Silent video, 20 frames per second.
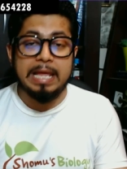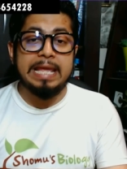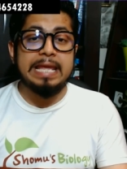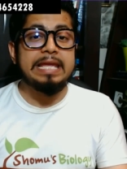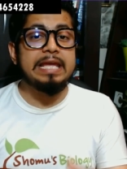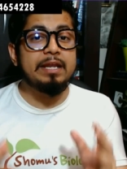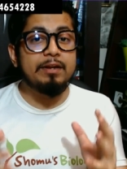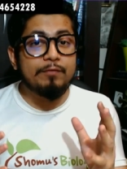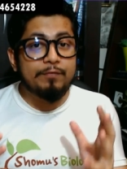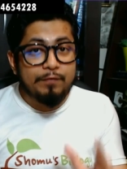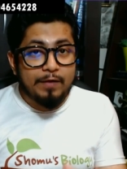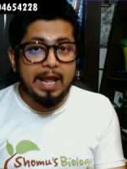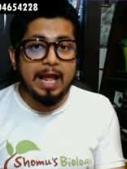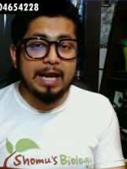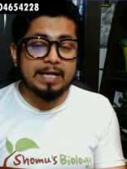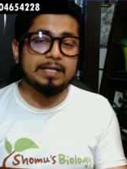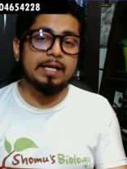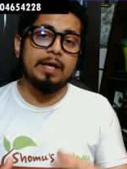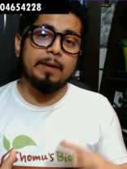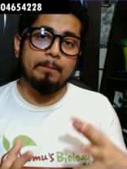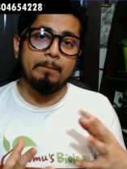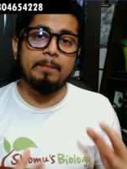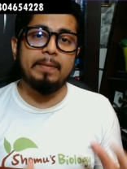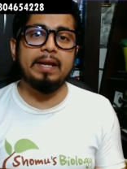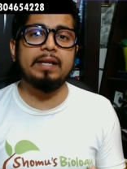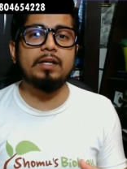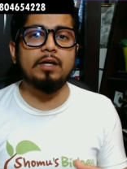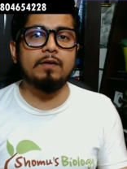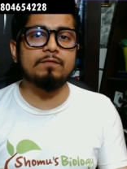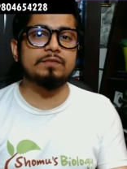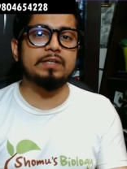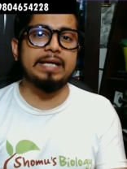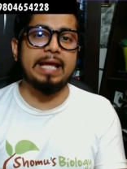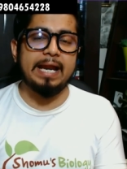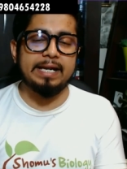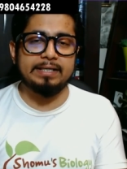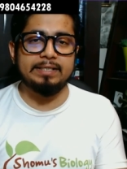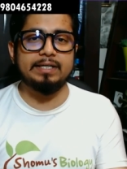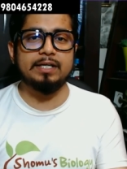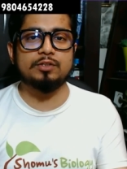In fact, many of the
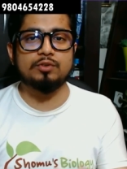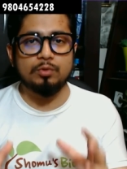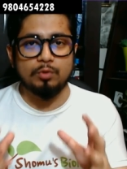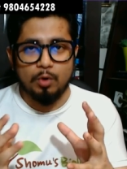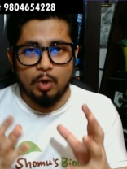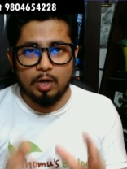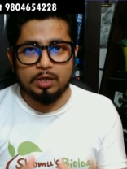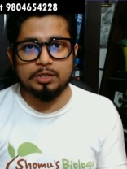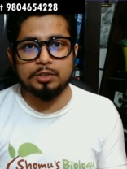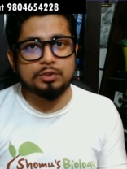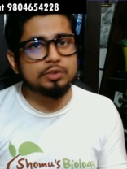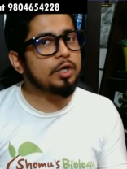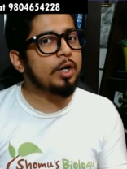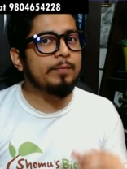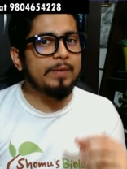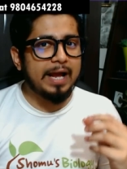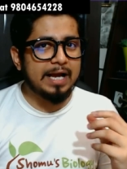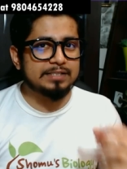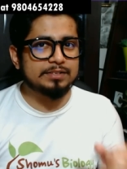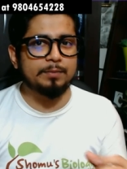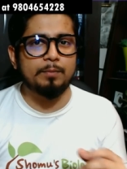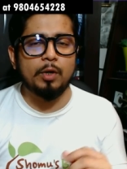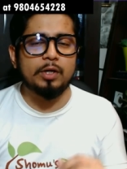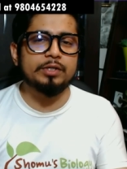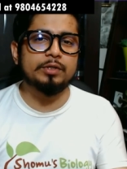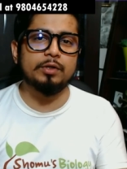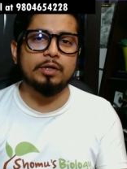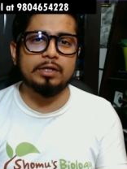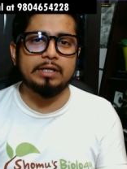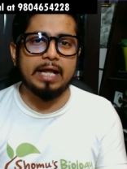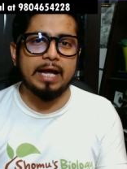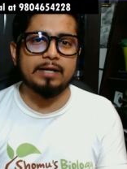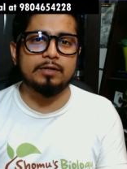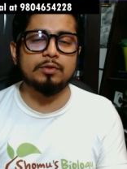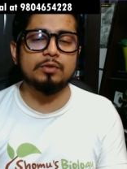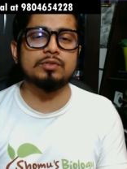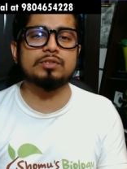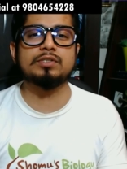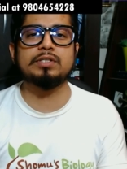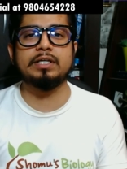candidates who got a job as a molecular
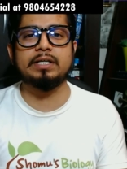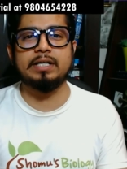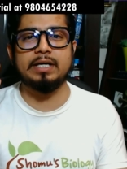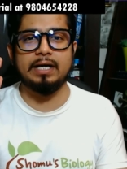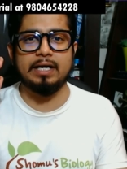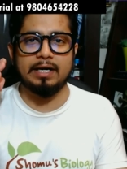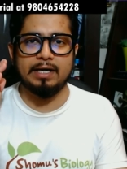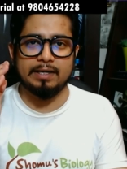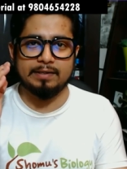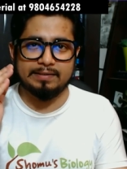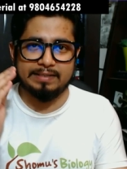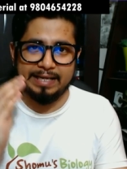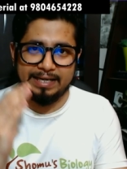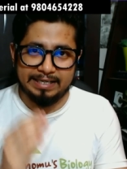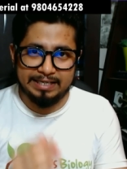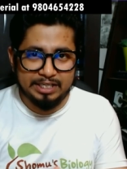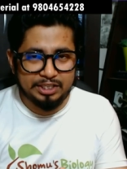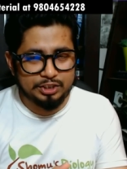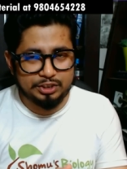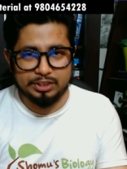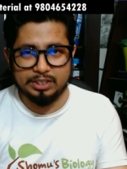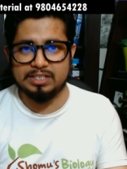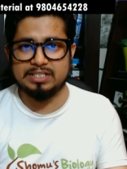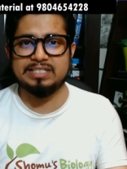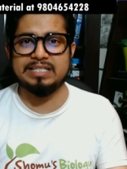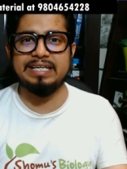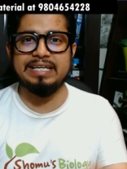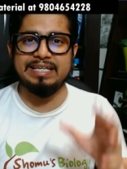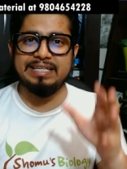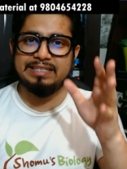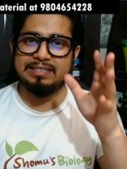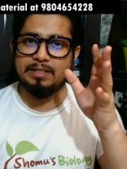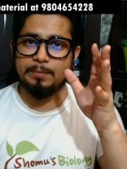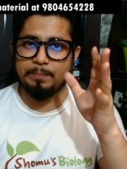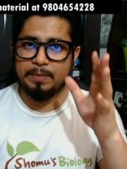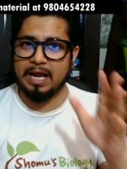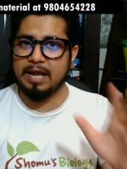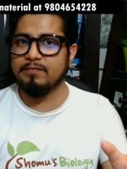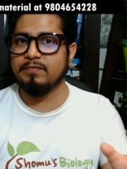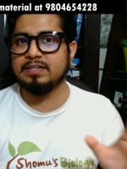diagnostic technicians in the
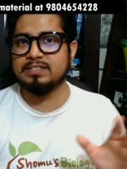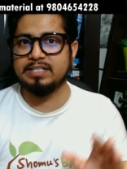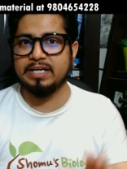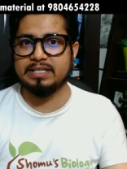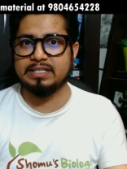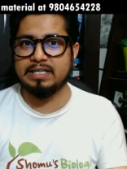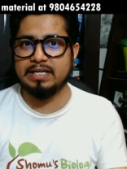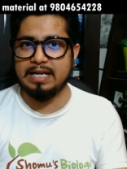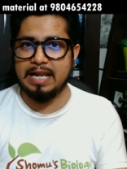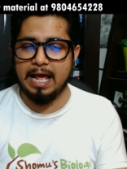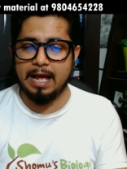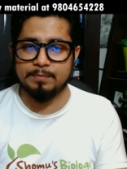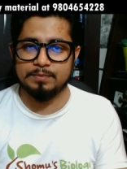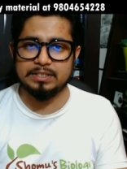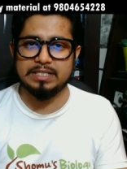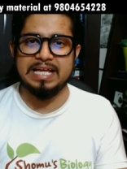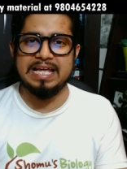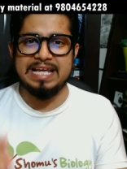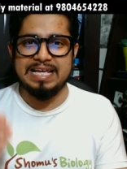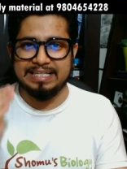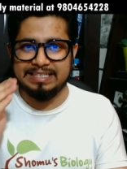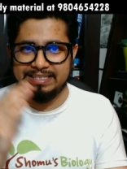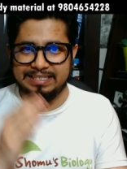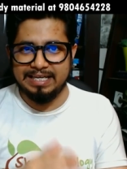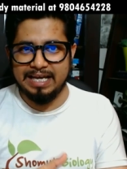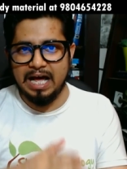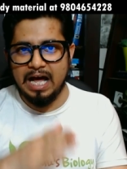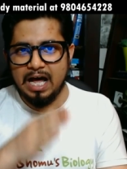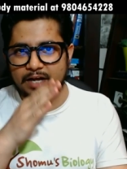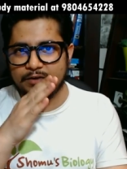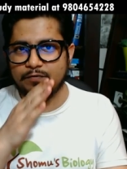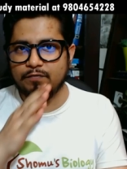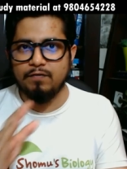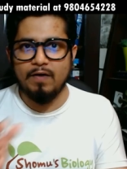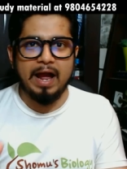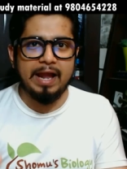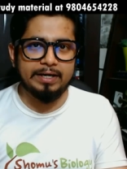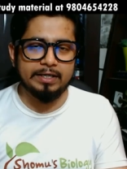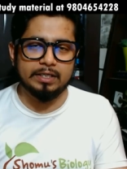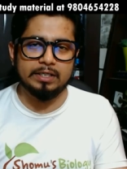private sector labs, they are
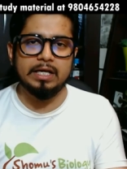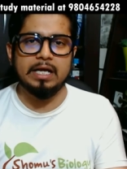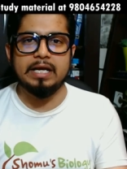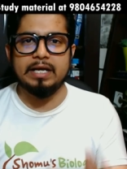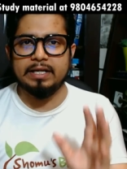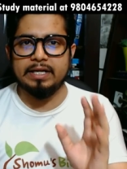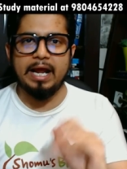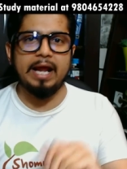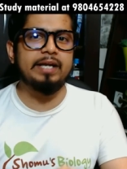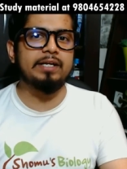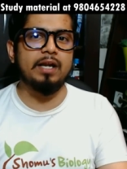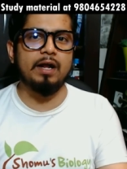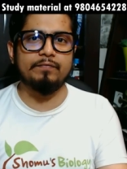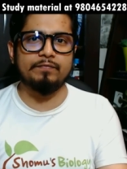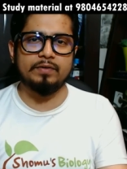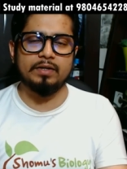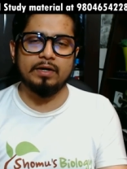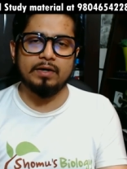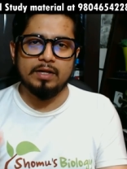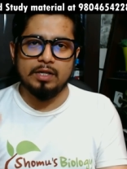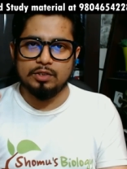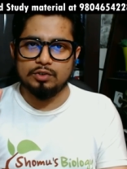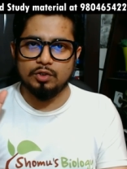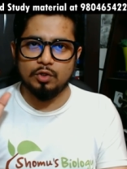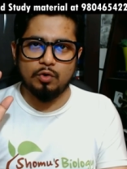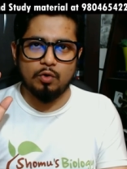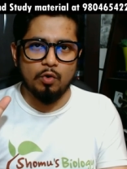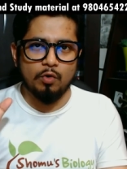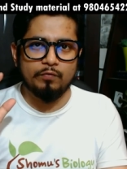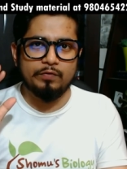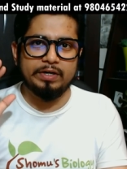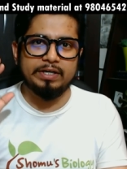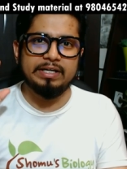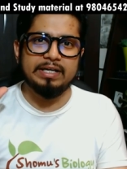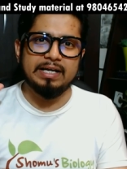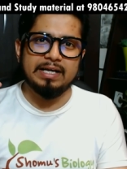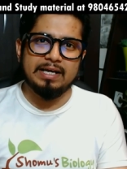fired right after the COVID